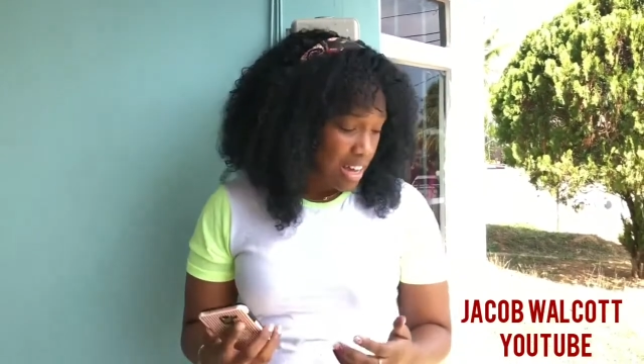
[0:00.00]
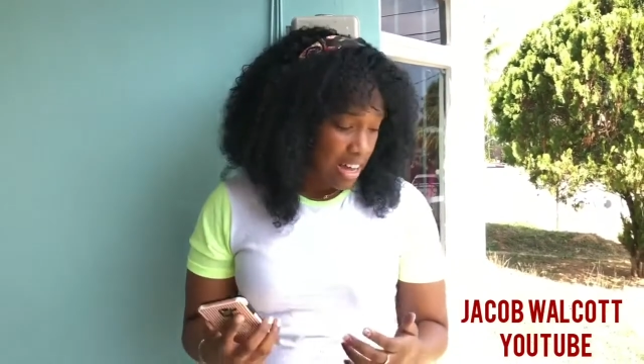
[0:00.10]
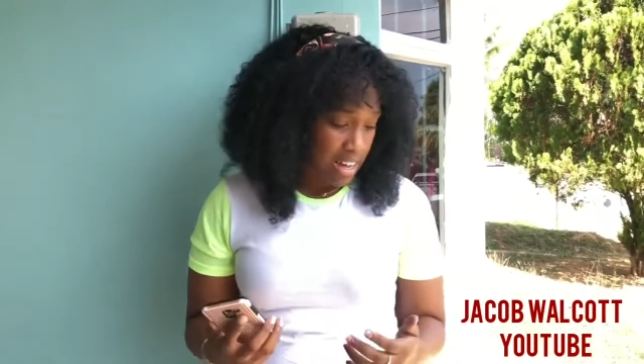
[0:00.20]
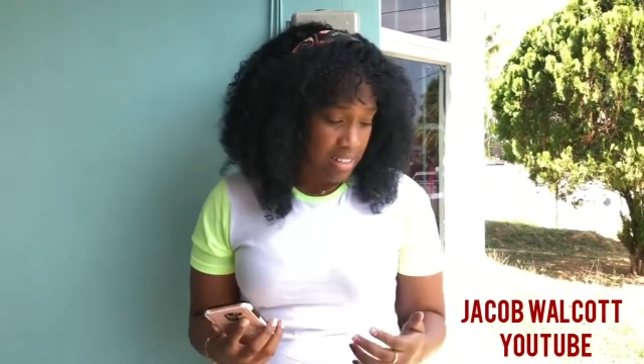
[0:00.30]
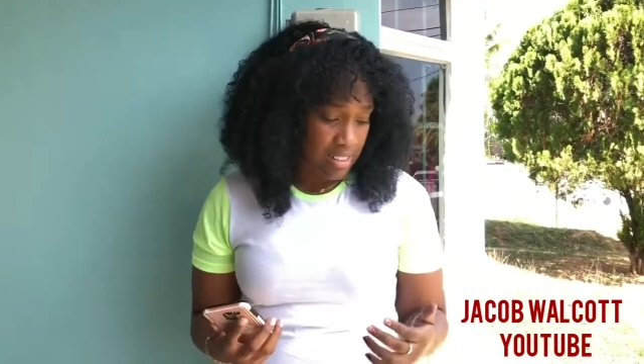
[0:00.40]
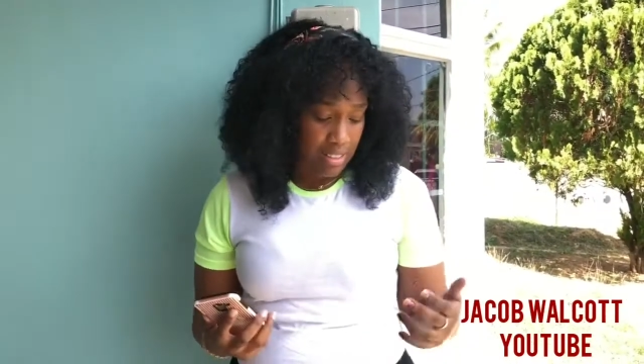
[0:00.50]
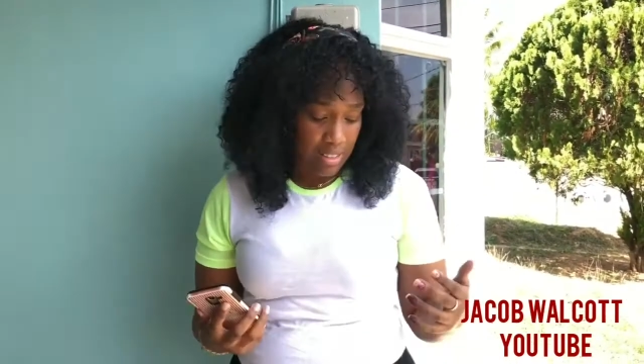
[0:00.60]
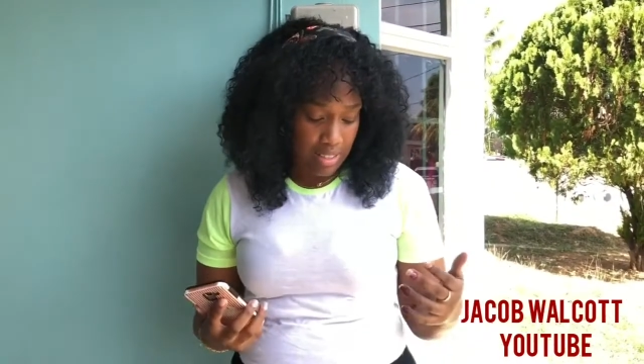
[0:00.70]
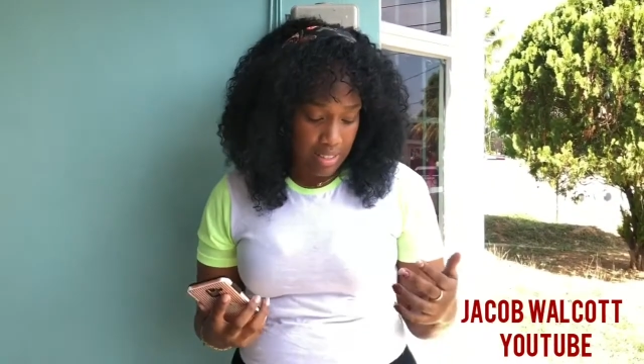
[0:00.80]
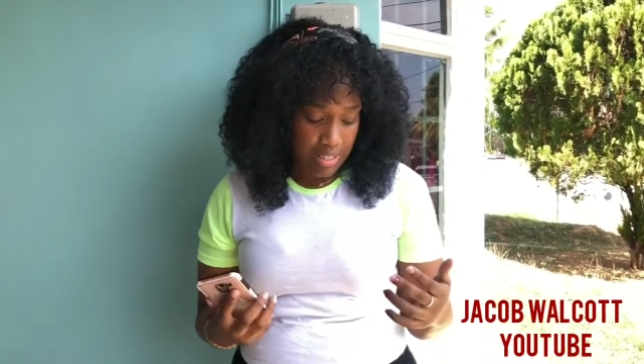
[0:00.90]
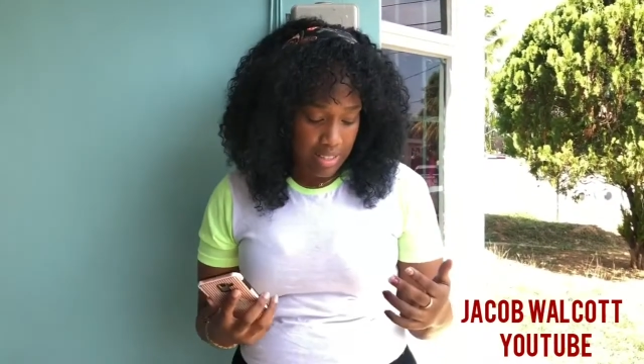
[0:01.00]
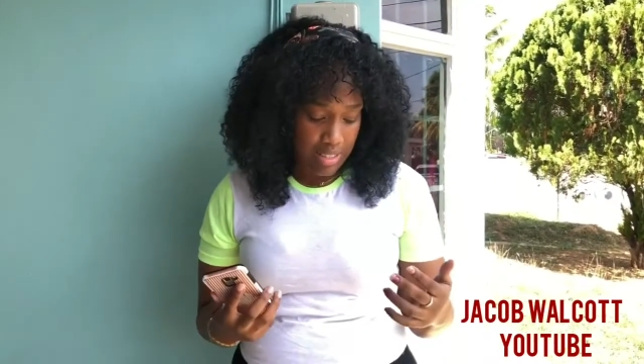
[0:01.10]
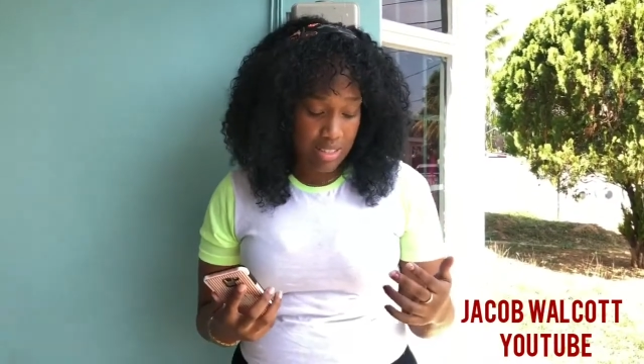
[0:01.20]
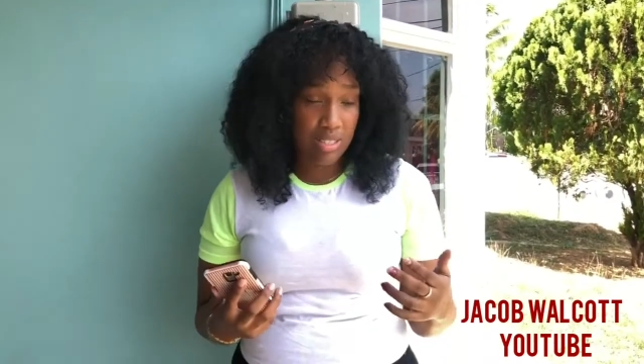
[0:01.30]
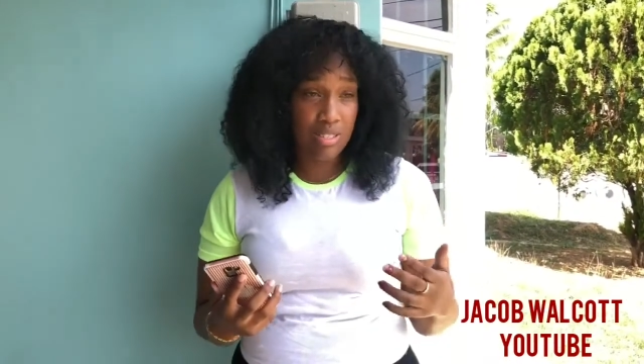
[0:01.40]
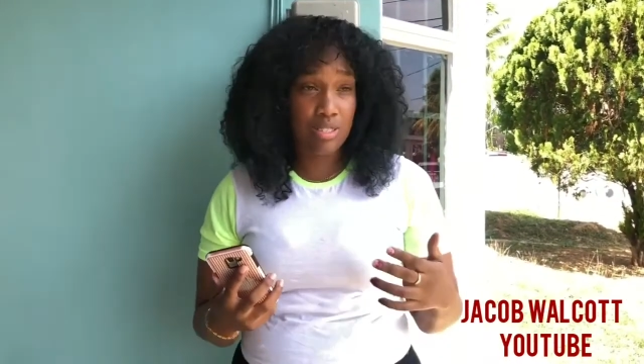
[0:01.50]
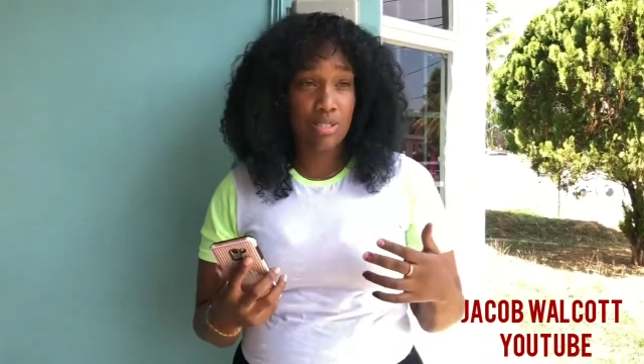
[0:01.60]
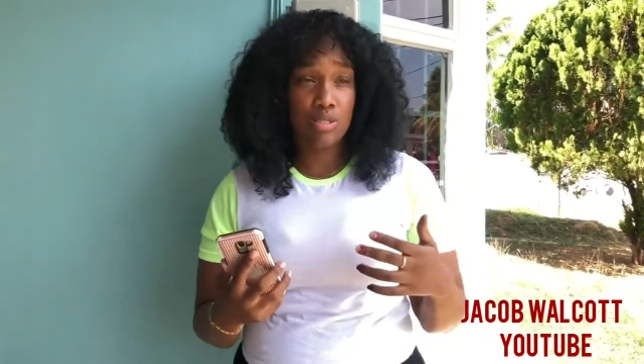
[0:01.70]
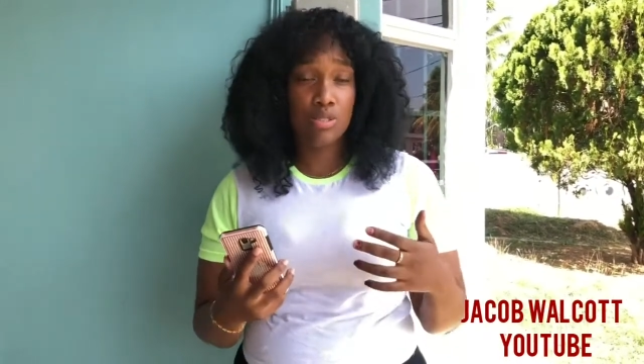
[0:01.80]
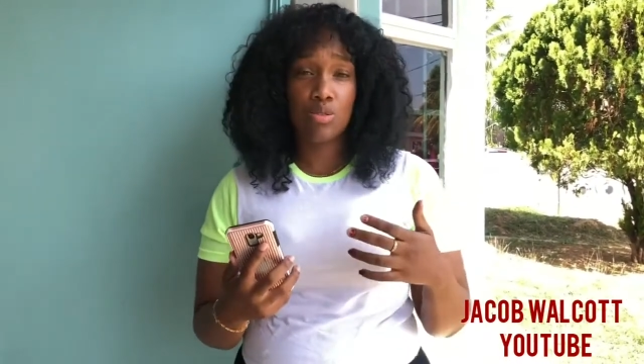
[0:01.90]
And this
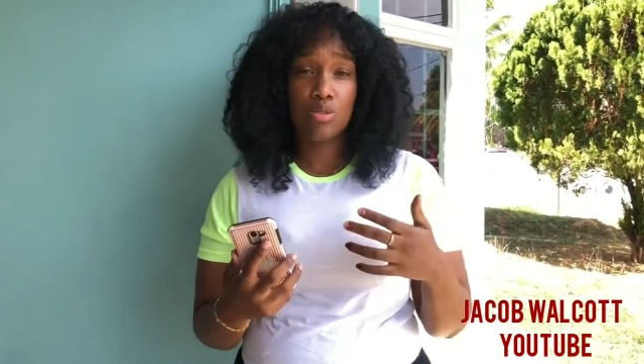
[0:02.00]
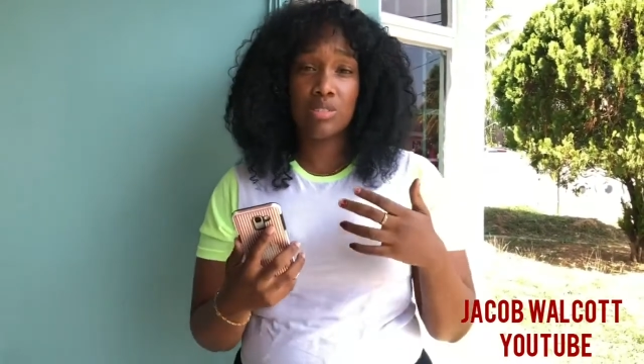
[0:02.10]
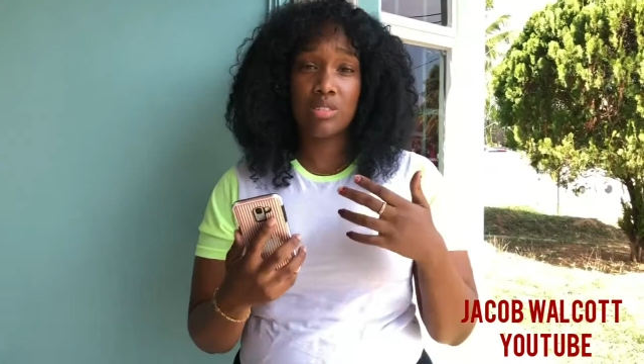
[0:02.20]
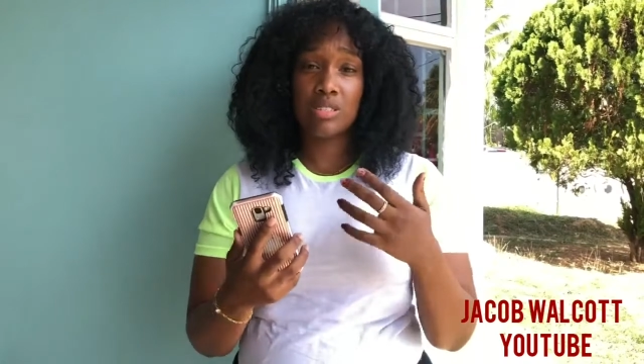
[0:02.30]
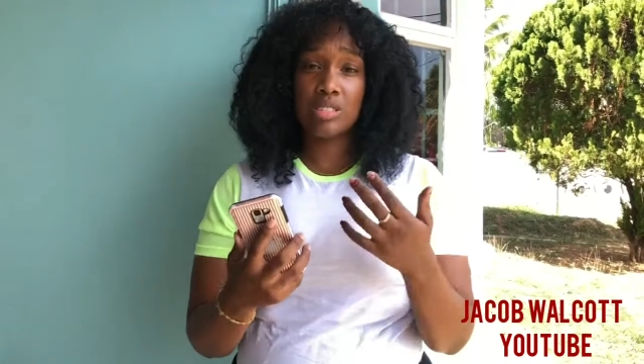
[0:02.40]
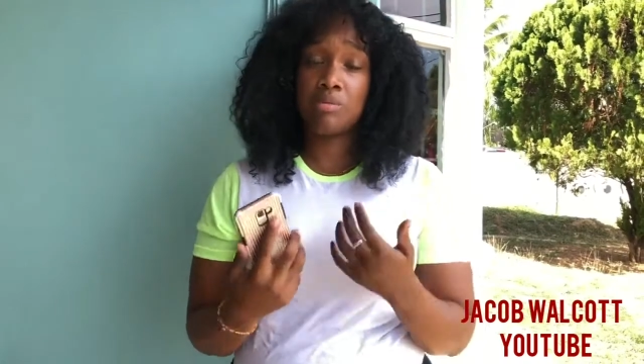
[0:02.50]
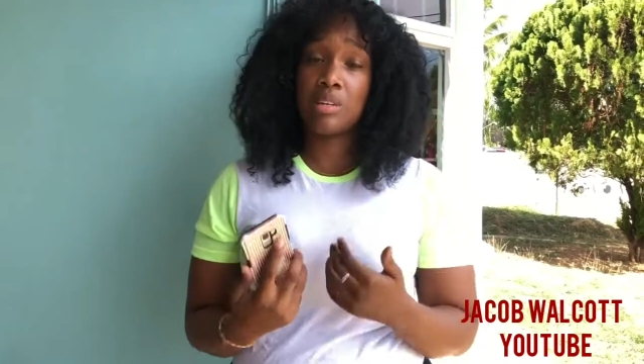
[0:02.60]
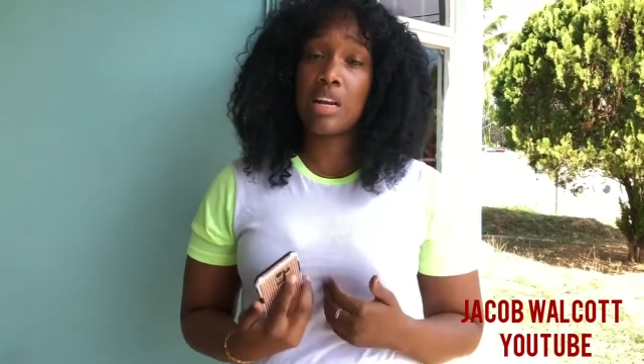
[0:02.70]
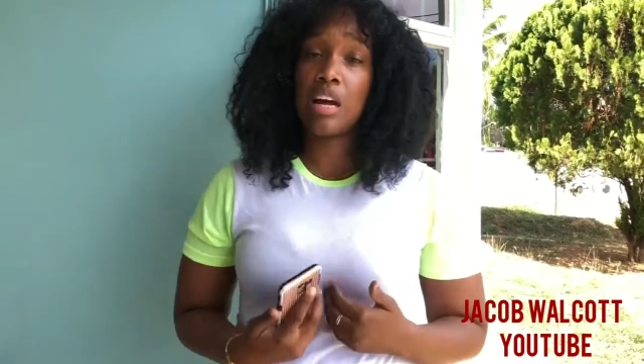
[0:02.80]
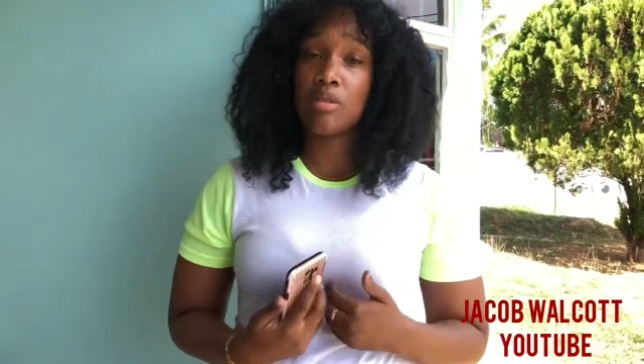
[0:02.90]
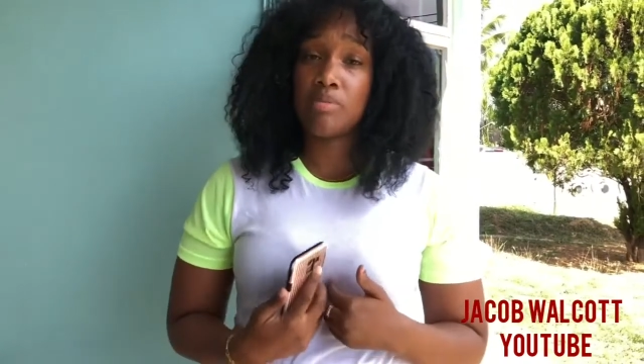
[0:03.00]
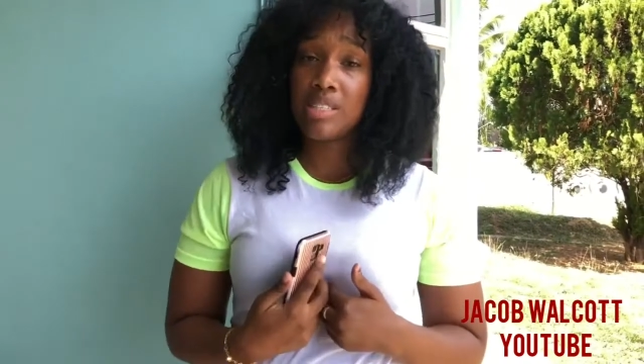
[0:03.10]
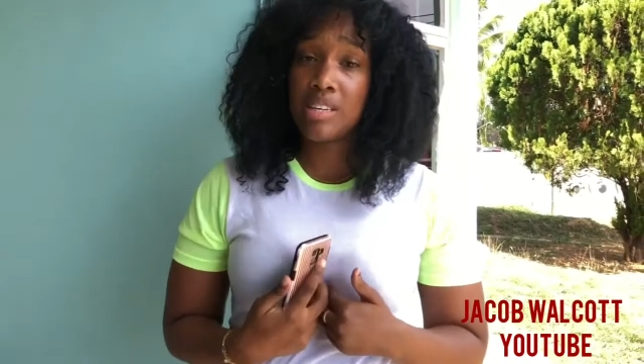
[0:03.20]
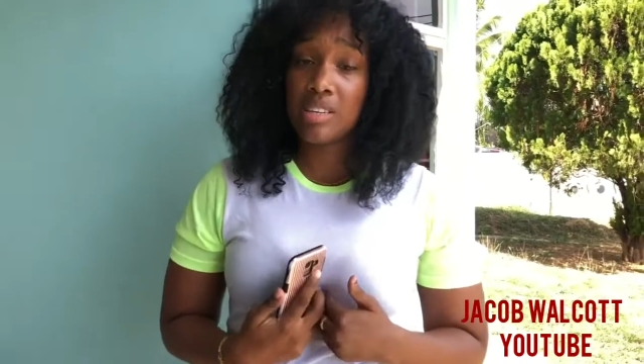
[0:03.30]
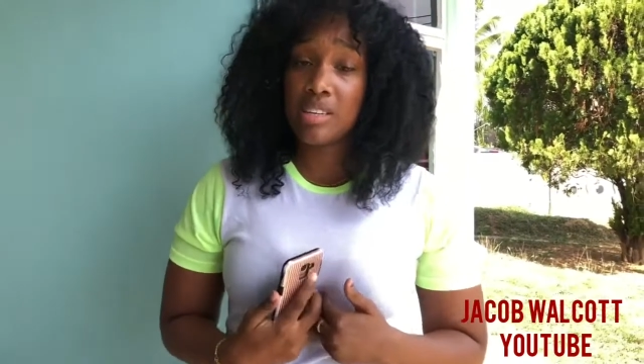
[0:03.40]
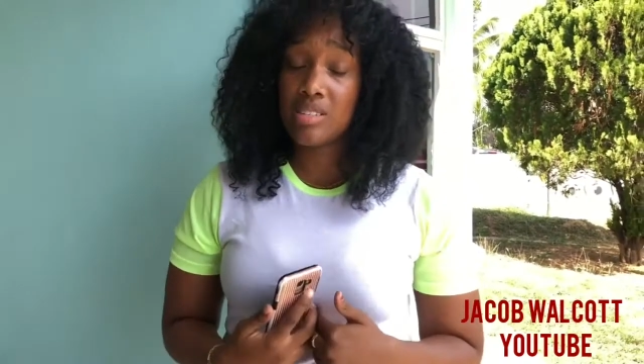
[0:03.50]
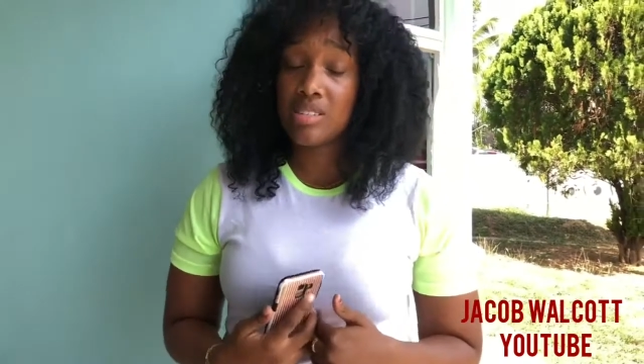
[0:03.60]
is the steps that I'll be taking.